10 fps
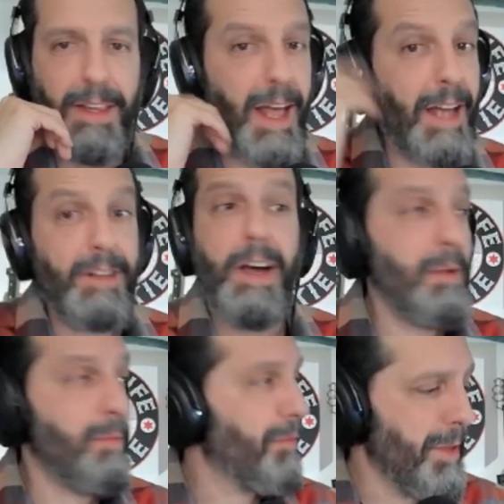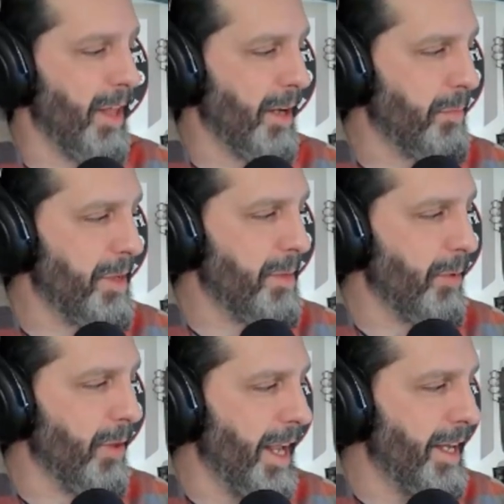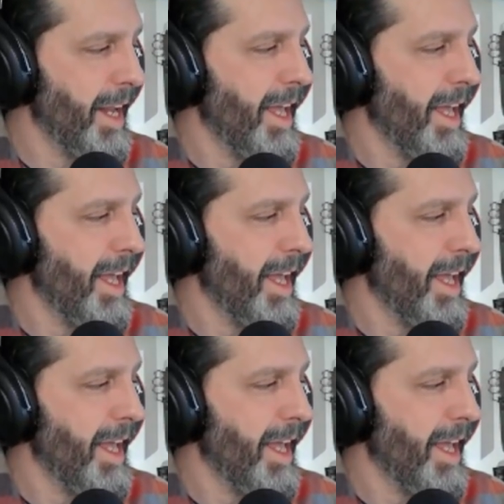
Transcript: lot of hype from a lot of people and